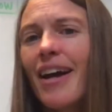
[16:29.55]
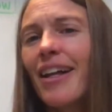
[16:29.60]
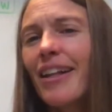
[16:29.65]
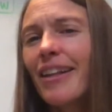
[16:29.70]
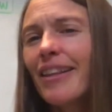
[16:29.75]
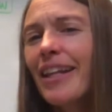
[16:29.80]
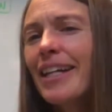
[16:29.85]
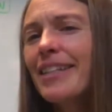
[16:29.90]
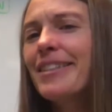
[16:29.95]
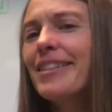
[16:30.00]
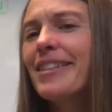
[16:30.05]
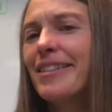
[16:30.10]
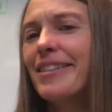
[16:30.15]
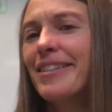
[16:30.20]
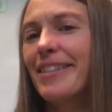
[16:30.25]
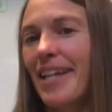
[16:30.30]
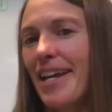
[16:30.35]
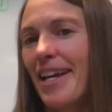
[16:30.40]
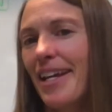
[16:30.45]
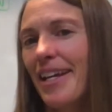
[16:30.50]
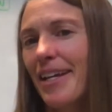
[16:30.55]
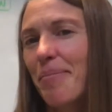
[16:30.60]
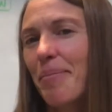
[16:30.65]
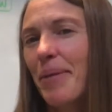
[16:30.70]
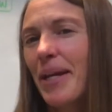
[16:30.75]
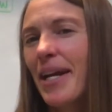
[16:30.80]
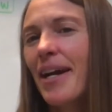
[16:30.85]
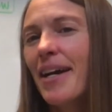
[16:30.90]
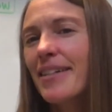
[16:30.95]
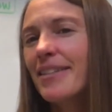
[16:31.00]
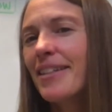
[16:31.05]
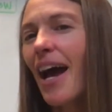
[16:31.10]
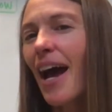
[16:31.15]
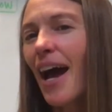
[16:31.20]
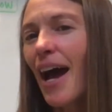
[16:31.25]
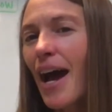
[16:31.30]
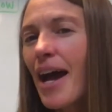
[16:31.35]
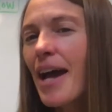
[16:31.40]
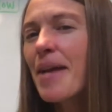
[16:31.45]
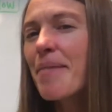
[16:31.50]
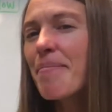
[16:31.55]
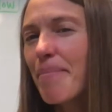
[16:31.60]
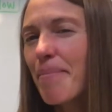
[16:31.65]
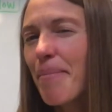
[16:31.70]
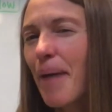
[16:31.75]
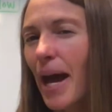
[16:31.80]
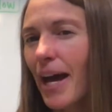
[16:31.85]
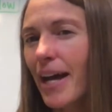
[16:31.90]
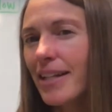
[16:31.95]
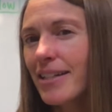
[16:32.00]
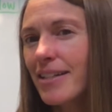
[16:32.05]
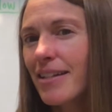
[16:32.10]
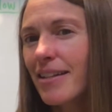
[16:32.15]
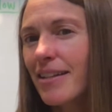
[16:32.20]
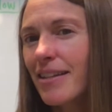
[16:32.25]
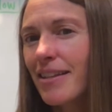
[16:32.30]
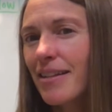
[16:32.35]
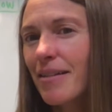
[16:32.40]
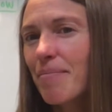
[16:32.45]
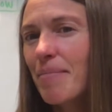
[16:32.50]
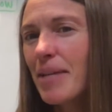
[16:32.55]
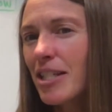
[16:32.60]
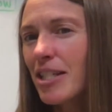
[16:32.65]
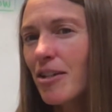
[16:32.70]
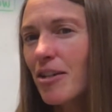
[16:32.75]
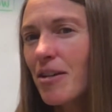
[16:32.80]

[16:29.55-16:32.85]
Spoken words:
Let's see, because I bet Mr.